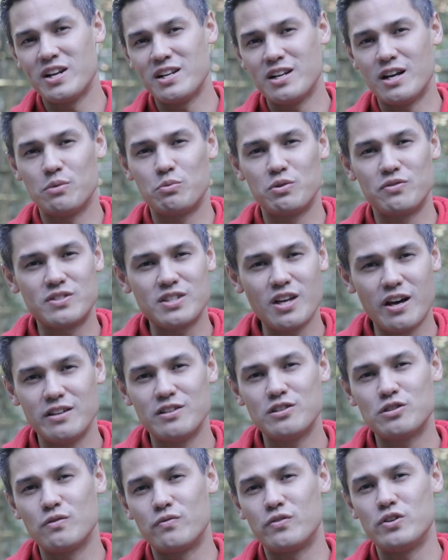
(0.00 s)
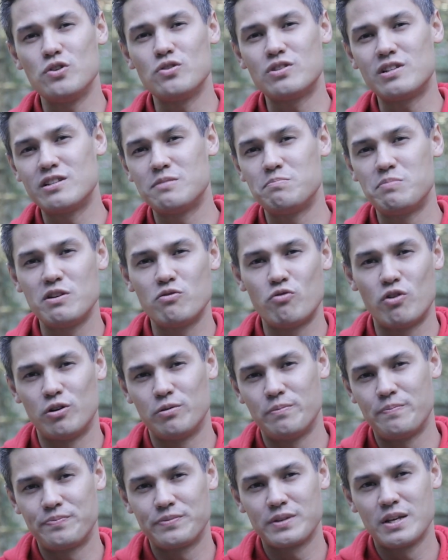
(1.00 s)
I ended up with tons of useless
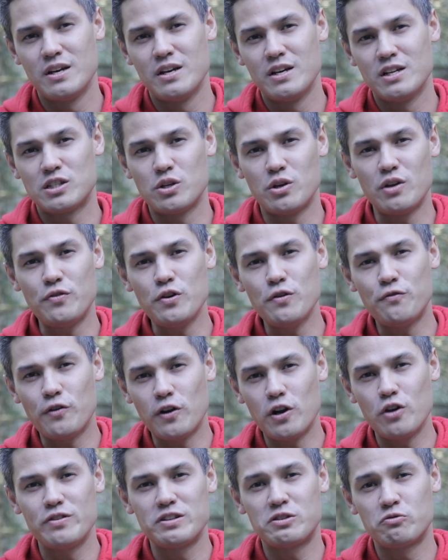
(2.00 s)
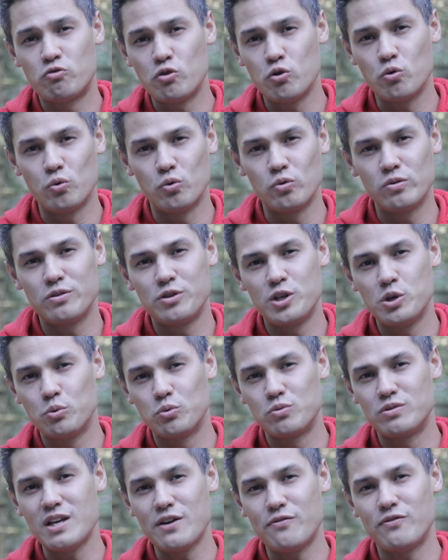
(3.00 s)
B-roll. So if you follow this rule, you
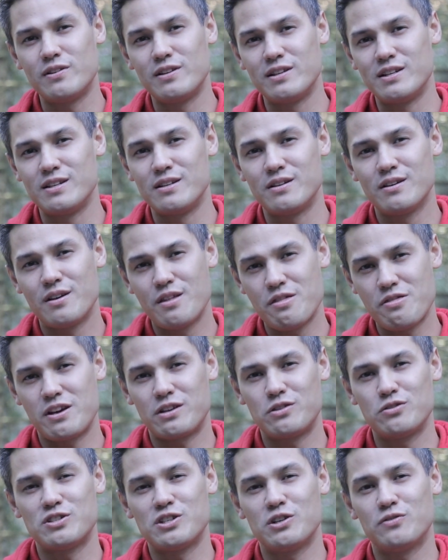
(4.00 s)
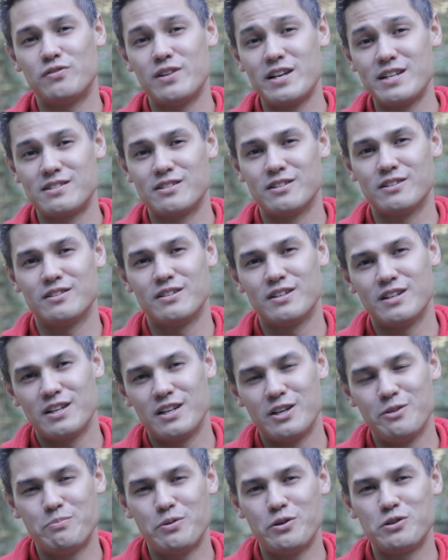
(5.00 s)
will definitely thank yourself later
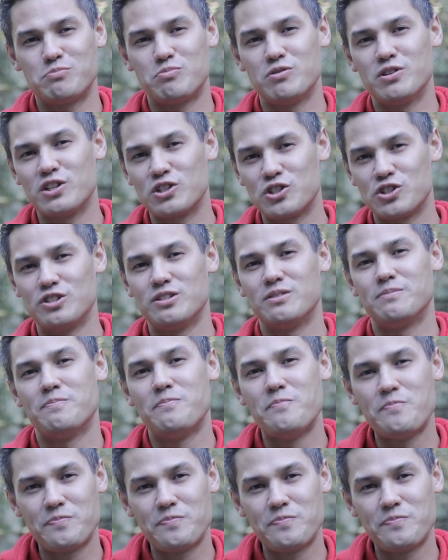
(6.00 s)
in post-production.